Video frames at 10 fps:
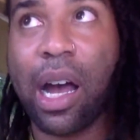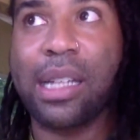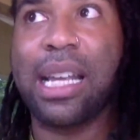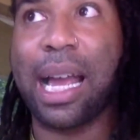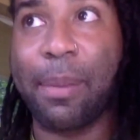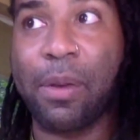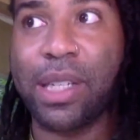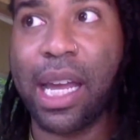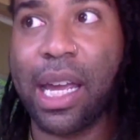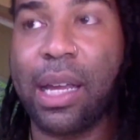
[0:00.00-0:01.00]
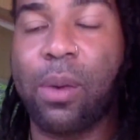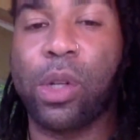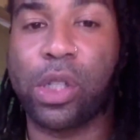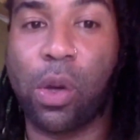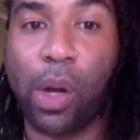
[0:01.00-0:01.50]
time of day,
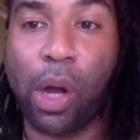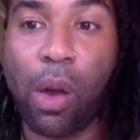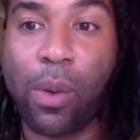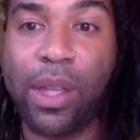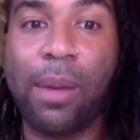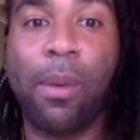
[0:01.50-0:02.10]
what's going on with him?